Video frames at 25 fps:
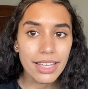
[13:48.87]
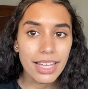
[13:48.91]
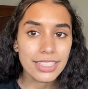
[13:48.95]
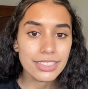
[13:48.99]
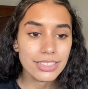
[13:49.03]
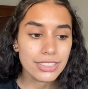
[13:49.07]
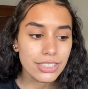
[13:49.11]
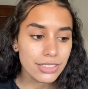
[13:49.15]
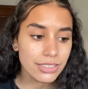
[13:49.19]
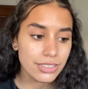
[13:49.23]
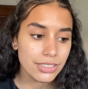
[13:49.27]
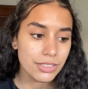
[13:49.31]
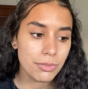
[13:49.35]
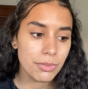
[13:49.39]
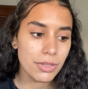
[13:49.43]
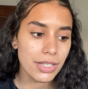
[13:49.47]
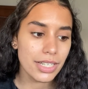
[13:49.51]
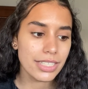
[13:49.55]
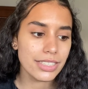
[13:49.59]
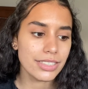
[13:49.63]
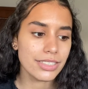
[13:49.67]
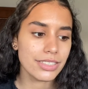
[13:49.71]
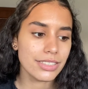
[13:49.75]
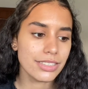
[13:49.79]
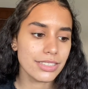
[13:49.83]
a toxic
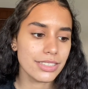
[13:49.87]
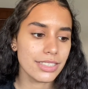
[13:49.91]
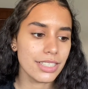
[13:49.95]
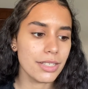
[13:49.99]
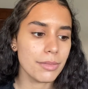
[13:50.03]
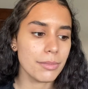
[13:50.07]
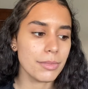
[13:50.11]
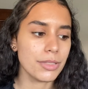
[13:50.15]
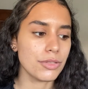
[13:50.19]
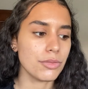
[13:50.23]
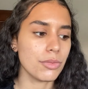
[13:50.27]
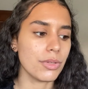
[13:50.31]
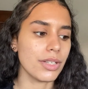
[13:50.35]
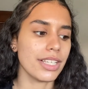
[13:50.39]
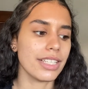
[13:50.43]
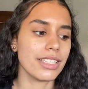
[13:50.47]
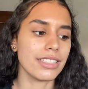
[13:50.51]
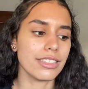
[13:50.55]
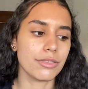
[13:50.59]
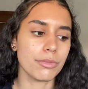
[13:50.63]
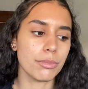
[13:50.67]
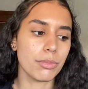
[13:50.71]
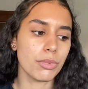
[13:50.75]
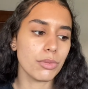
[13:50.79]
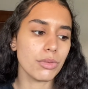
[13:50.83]
relationship between
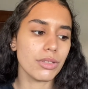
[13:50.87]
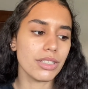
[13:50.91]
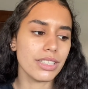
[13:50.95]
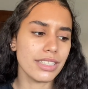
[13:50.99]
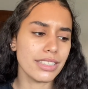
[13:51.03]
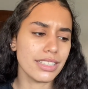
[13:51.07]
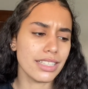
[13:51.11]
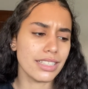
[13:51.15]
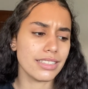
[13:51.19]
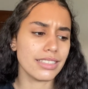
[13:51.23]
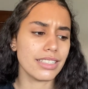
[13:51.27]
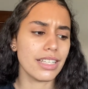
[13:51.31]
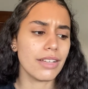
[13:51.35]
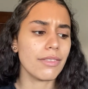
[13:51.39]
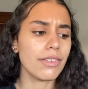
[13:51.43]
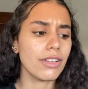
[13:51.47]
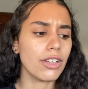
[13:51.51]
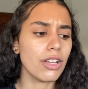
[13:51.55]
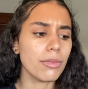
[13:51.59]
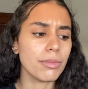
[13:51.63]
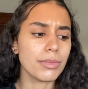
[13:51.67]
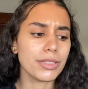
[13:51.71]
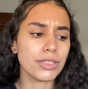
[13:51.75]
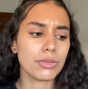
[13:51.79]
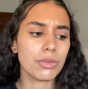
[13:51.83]
his bully that
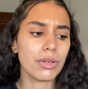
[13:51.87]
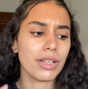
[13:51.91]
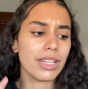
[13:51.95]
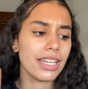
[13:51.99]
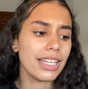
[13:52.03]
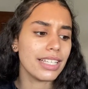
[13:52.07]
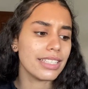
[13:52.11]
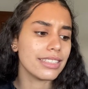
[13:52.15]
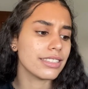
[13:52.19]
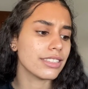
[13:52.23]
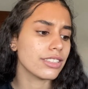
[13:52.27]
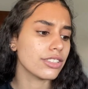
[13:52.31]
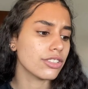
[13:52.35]
developed into a less